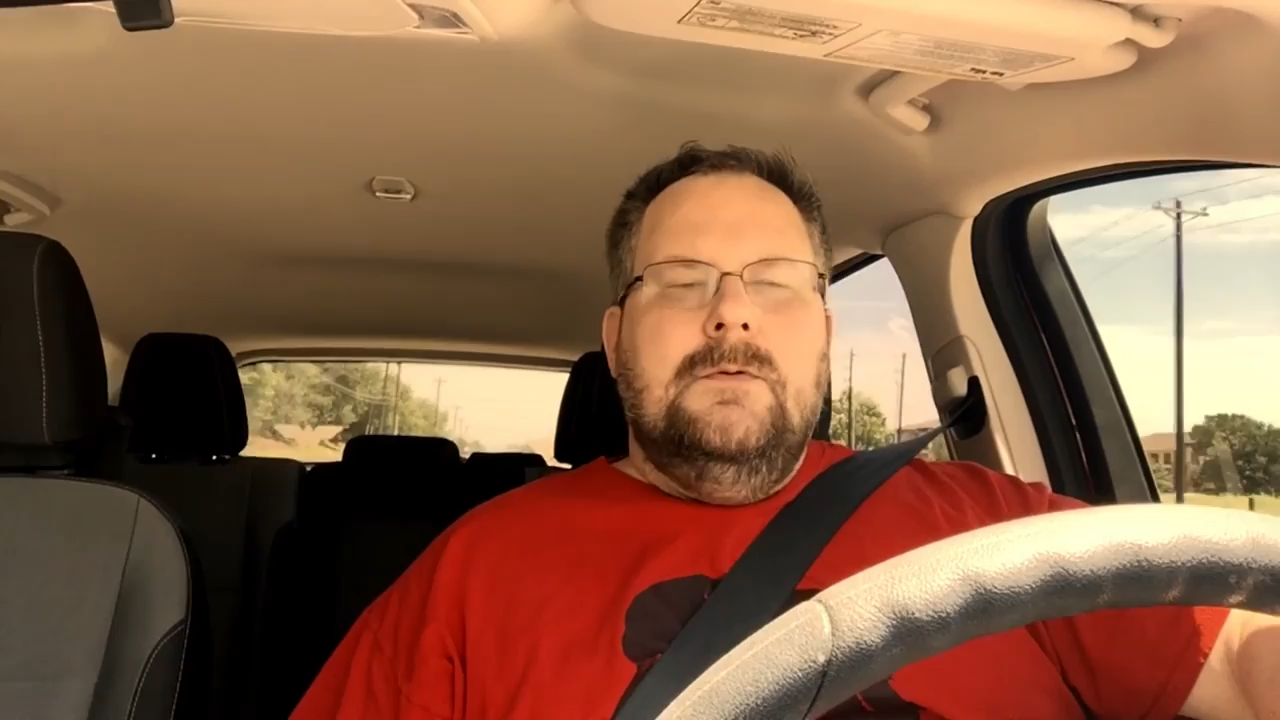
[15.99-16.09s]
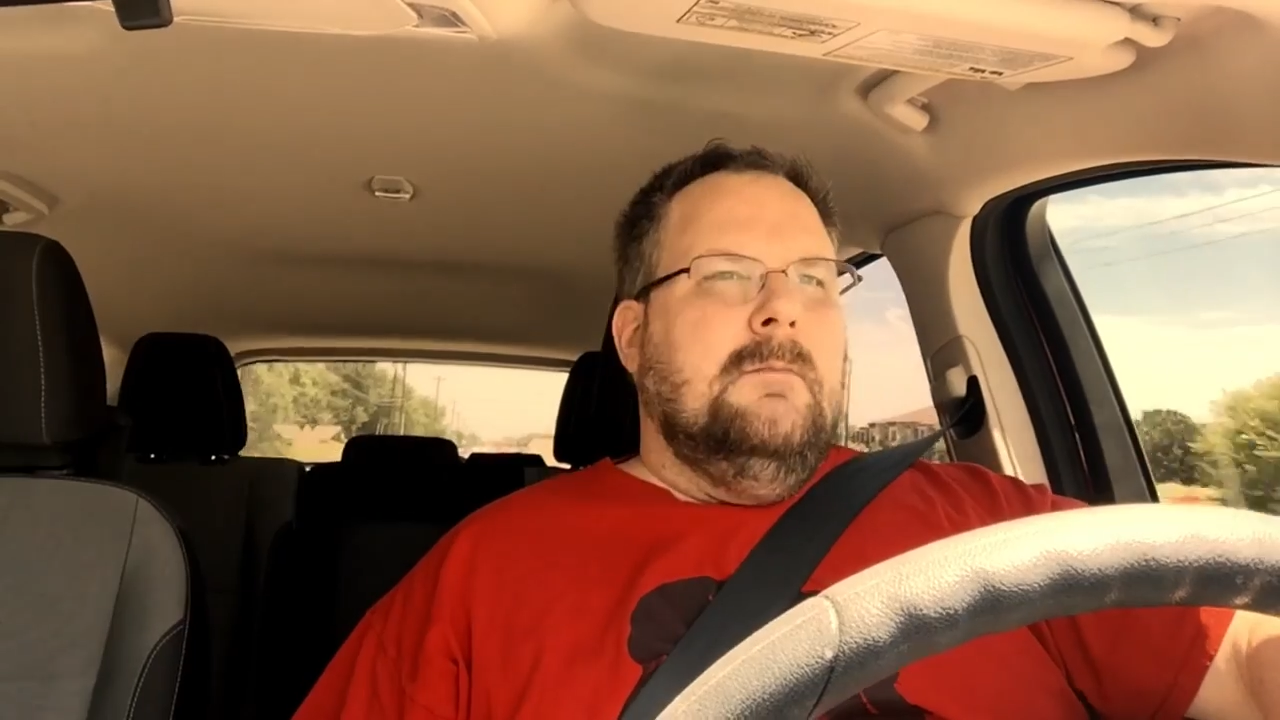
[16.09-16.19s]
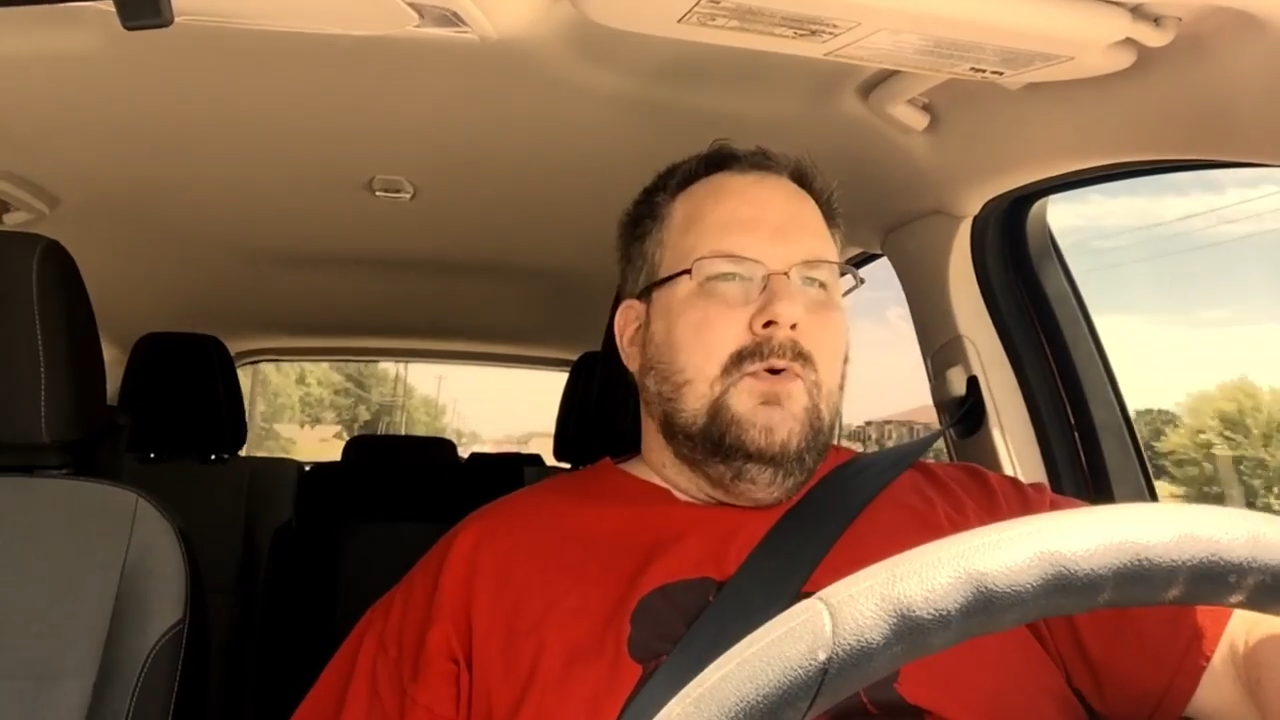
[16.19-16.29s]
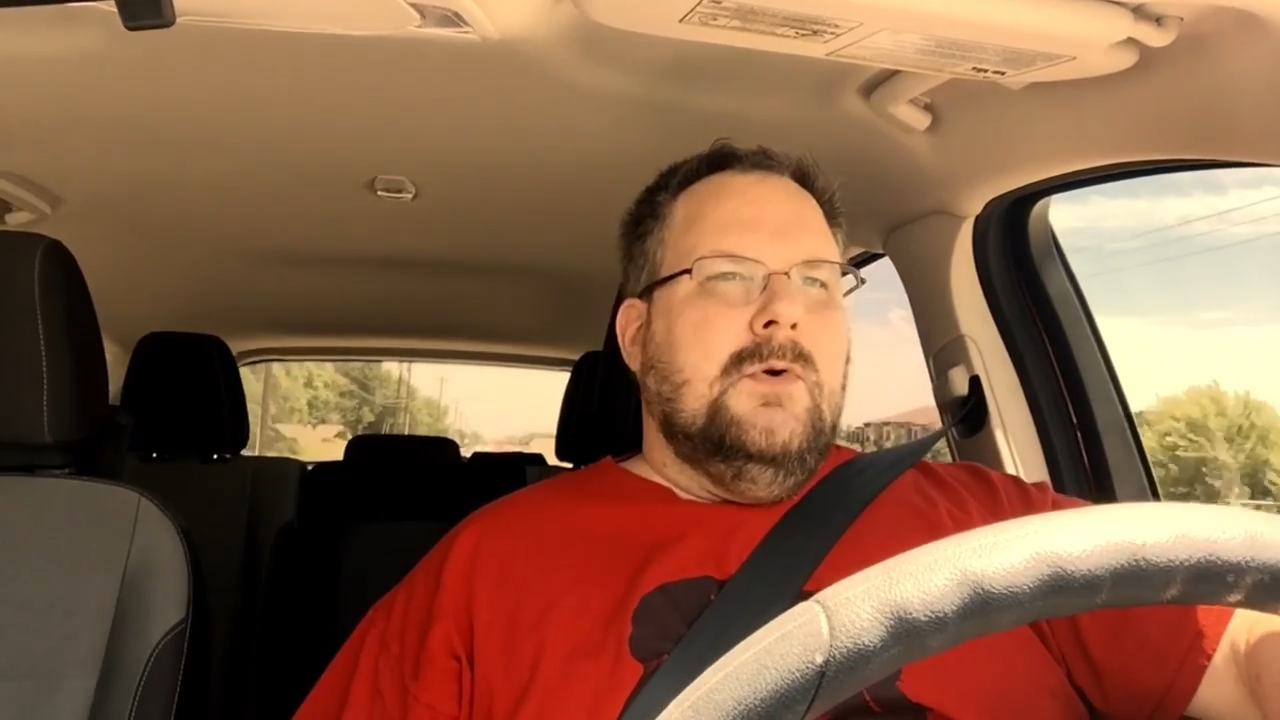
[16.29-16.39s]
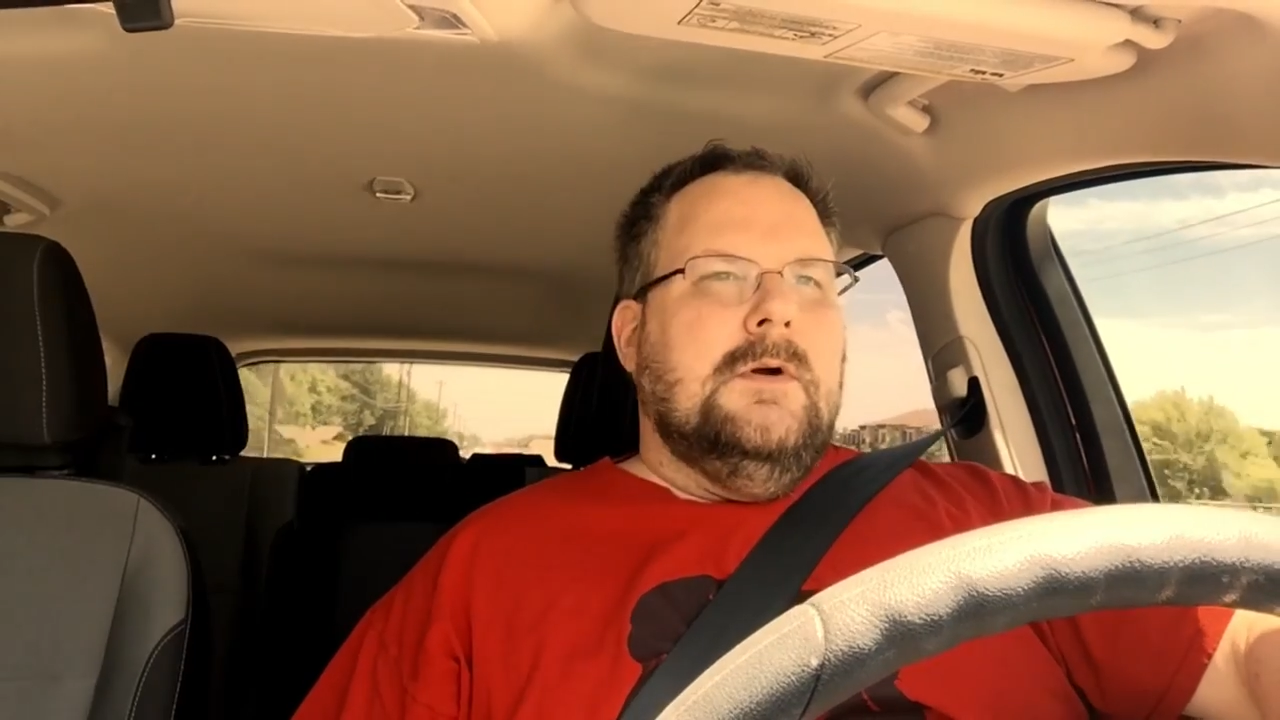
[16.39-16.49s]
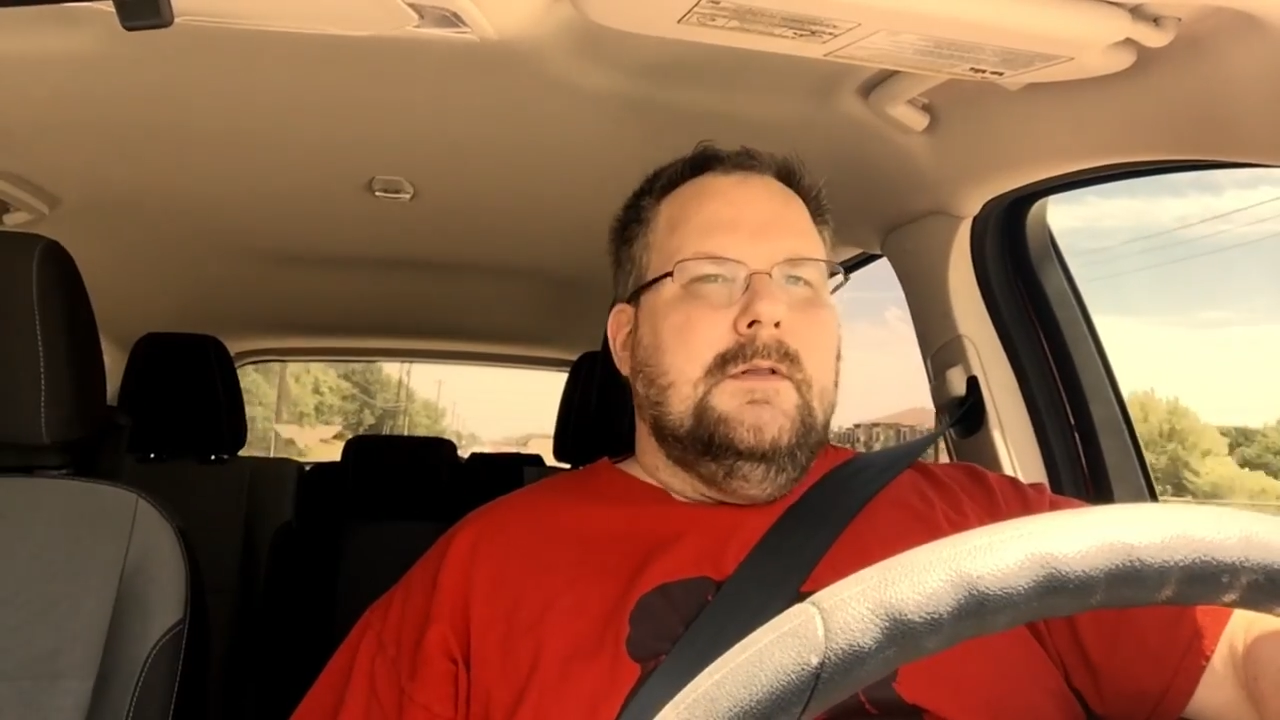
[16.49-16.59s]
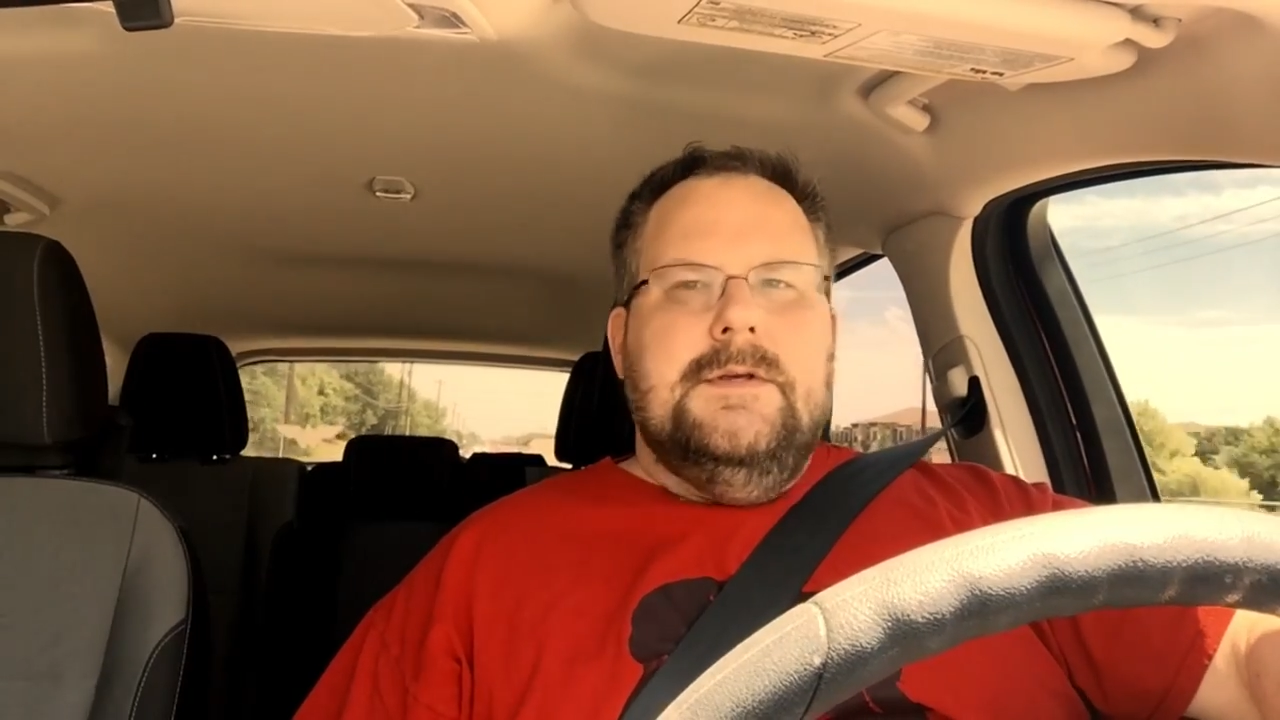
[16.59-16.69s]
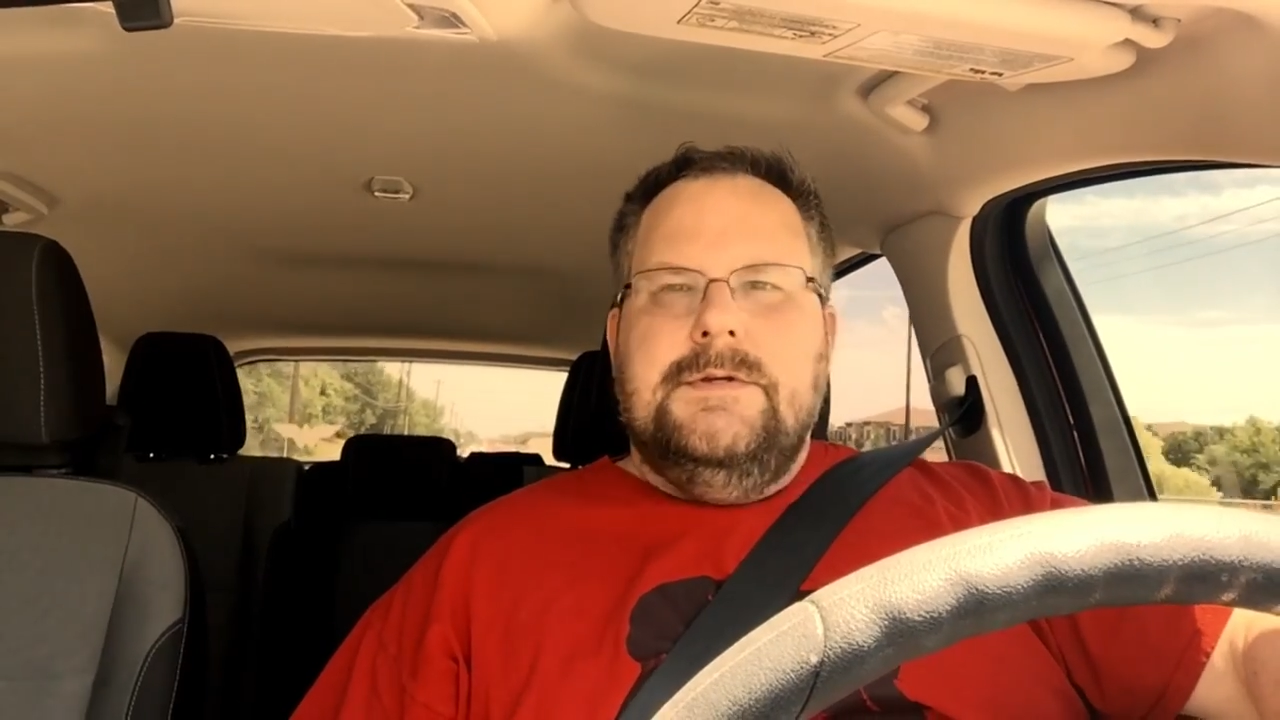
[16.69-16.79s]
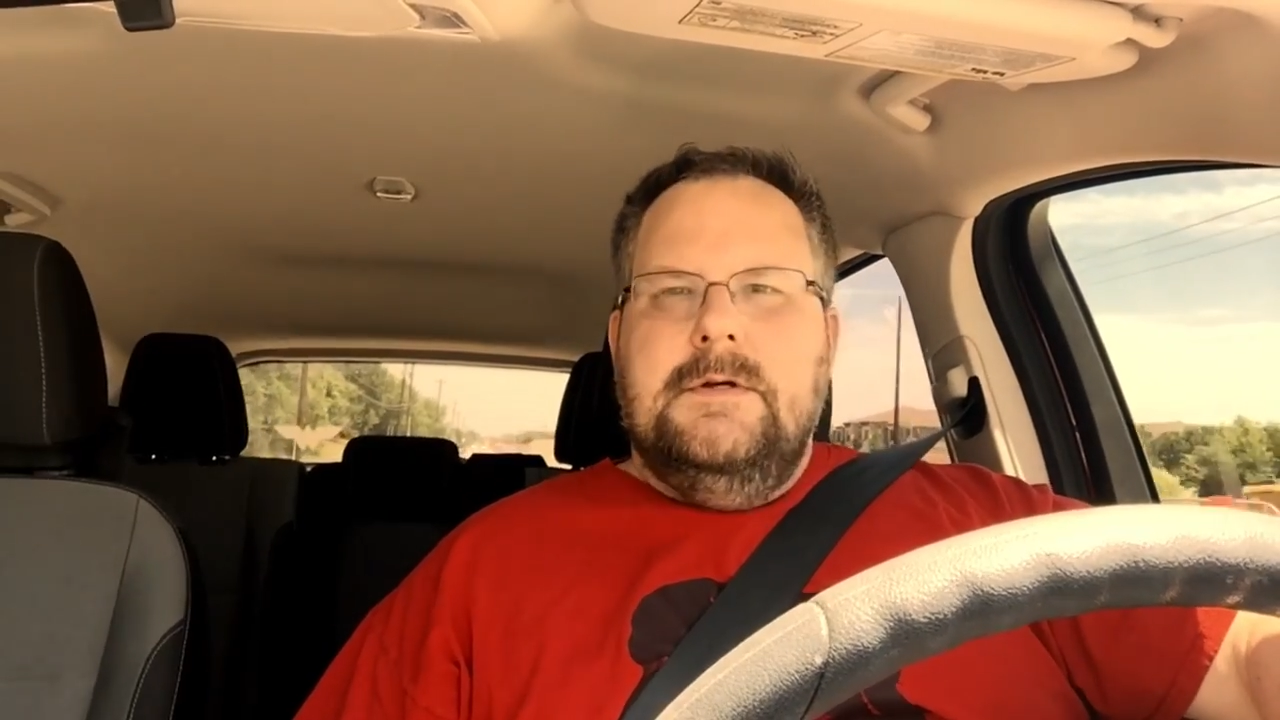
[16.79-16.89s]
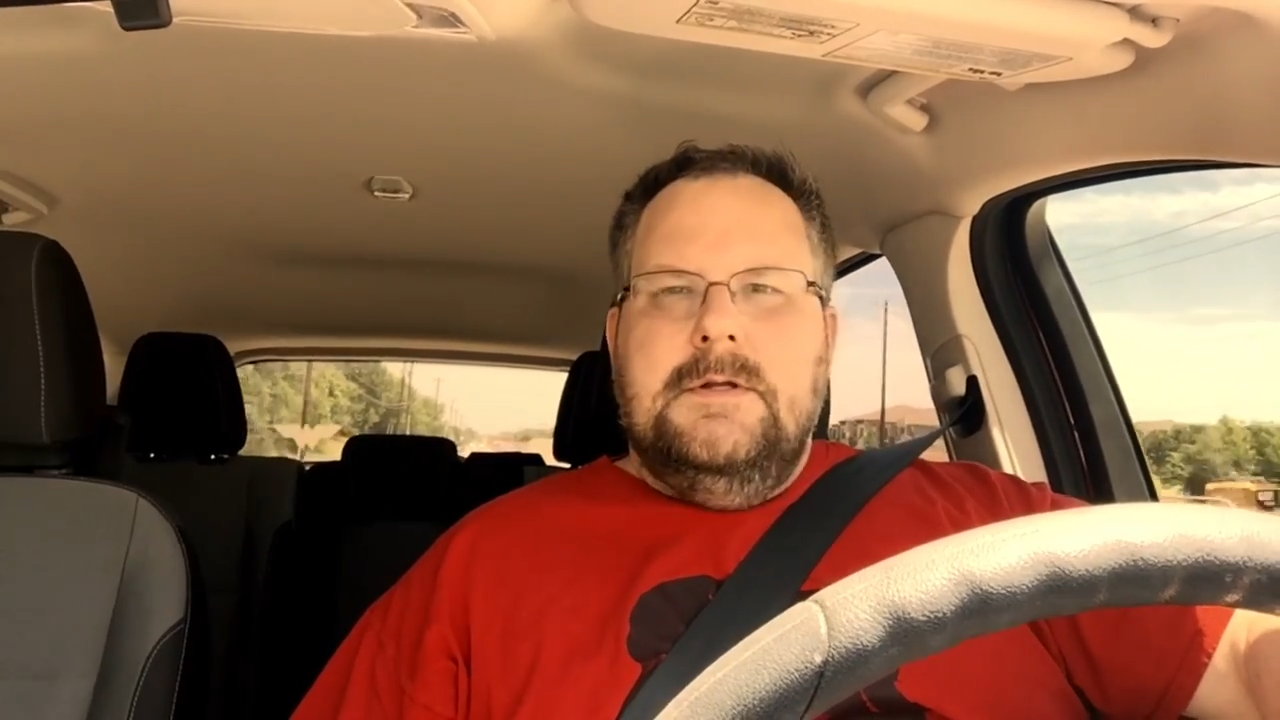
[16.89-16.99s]
more
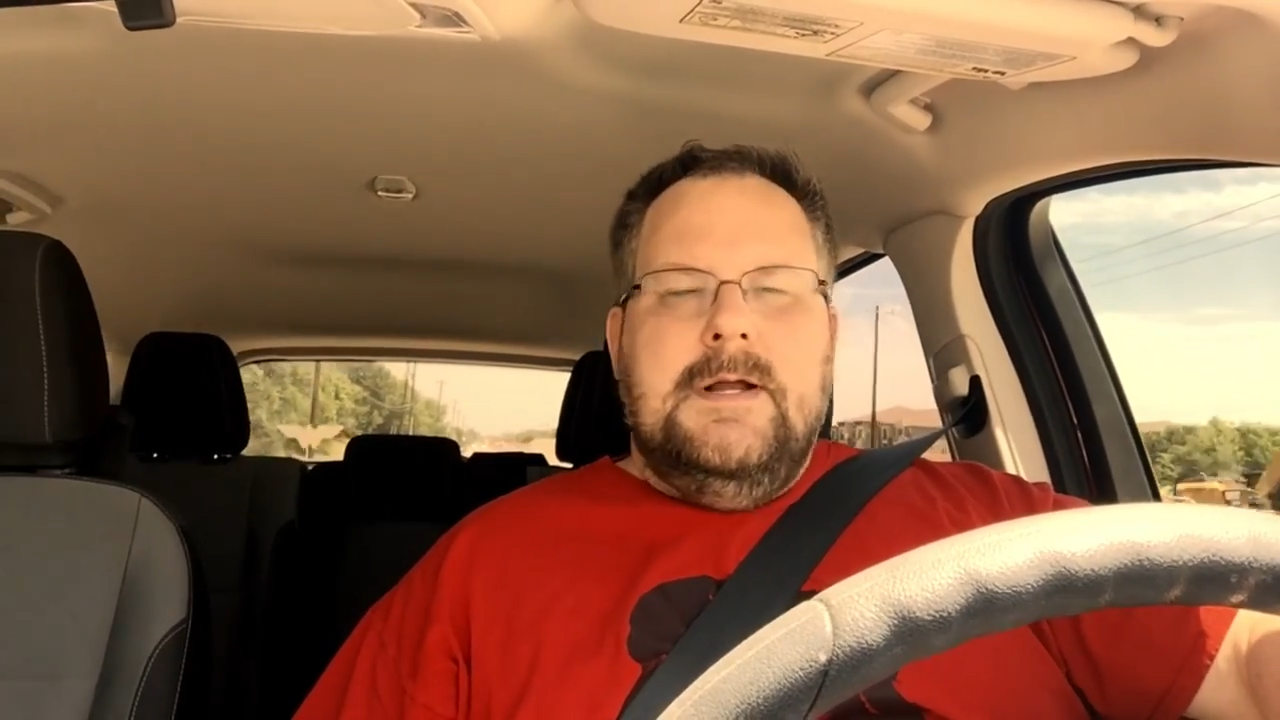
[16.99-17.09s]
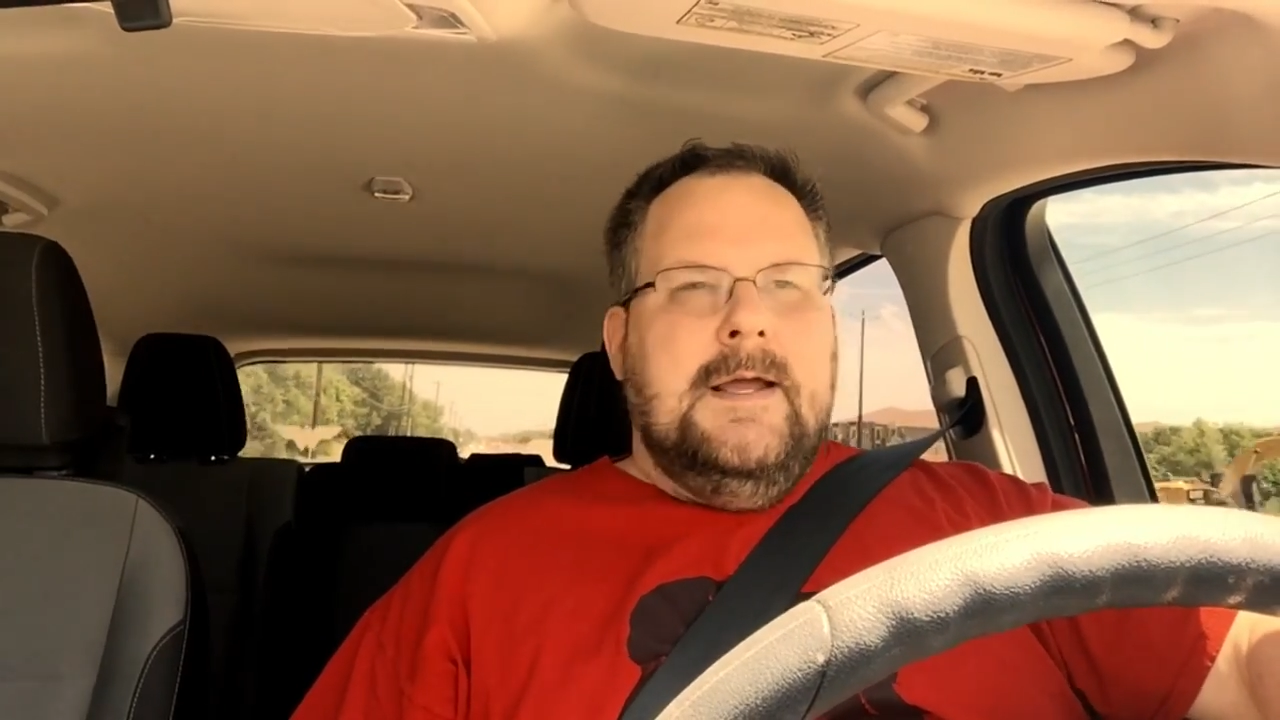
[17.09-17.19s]
this year than I